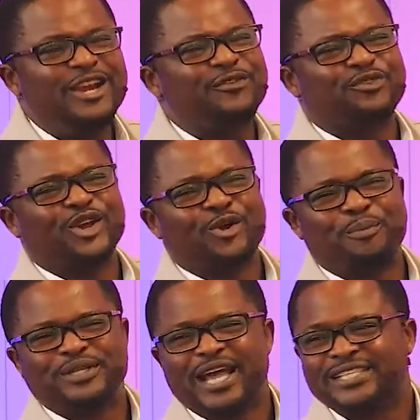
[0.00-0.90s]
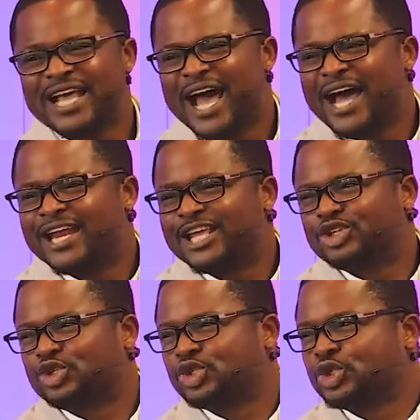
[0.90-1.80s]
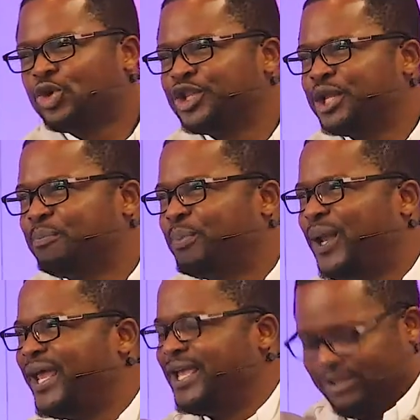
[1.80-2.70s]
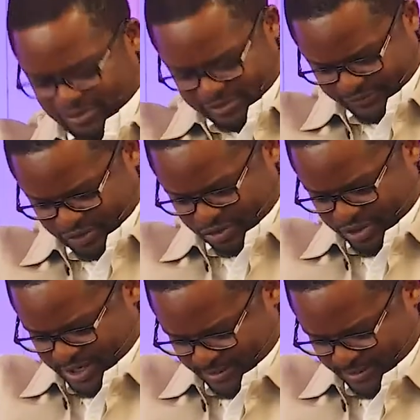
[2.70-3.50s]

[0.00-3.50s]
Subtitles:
lifted up his eyes and he saw the plains of